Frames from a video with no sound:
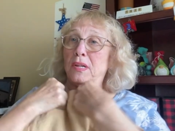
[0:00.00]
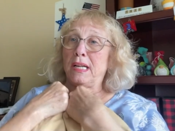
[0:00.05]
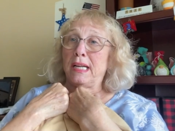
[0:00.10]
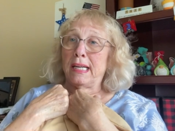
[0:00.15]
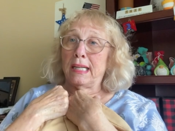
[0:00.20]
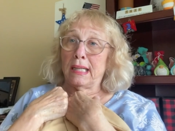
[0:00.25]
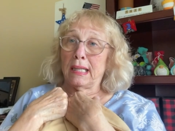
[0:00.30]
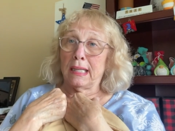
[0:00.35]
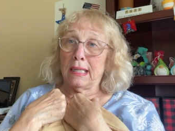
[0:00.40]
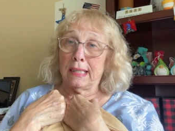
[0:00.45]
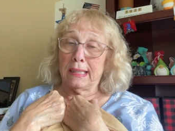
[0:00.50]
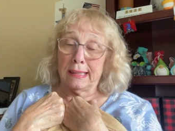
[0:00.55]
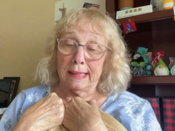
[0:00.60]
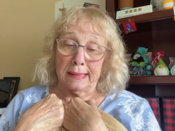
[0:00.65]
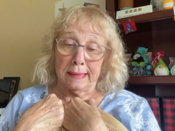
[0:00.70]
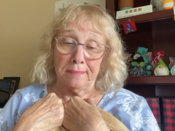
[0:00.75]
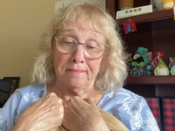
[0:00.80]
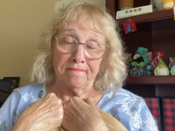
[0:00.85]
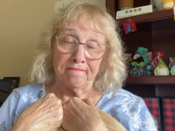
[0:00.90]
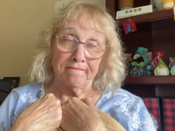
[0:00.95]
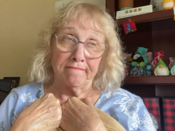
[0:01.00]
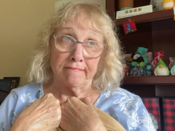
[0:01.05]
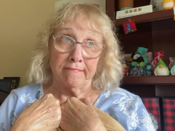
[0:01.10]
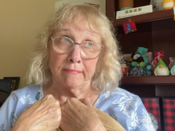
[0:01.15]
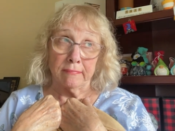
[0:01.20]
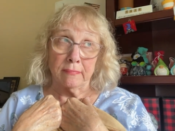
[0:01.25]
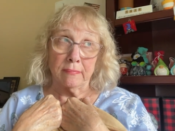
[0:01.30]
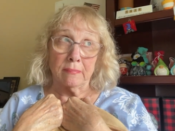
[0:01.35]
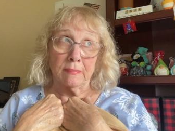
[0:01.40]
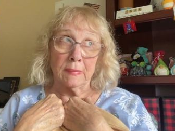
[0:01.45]
little uh,
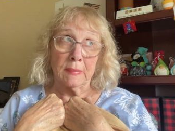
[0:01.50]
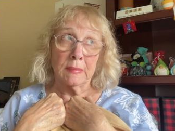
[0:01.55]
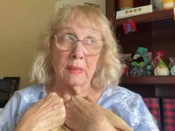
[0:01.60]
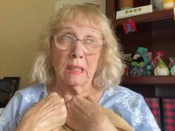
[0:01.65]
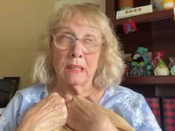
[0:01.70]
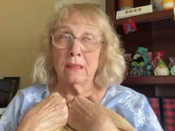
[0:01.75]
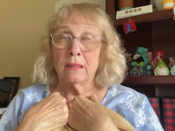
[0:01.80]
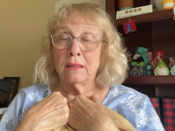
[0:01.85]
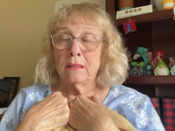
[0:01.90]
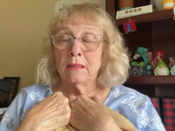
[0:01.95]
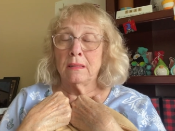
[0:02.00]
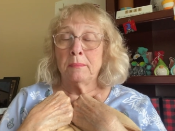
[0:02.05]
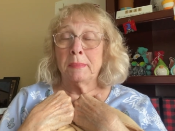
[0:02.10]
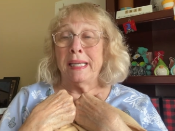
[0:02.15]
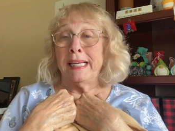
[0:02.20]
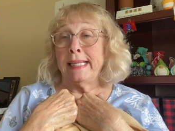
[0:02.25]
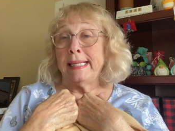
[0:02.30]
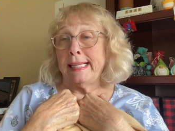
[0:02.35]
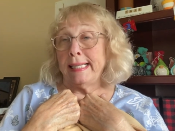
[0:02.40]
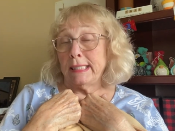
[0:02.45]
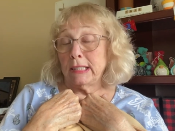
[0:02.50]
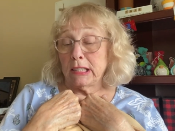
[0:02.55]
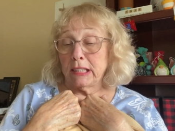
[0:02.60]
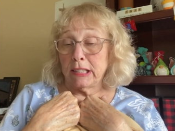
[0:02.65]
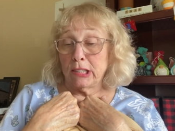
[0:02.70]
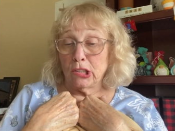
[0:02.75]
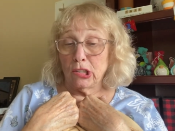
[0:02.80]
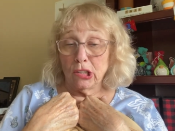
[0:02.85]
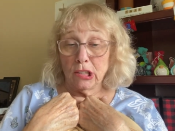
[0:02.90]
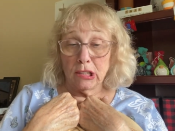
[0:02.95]
penny
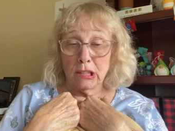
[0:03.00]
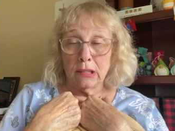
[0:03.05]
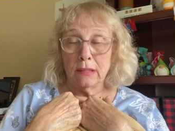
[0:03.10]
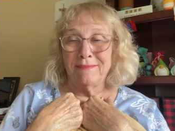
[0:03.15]
liners.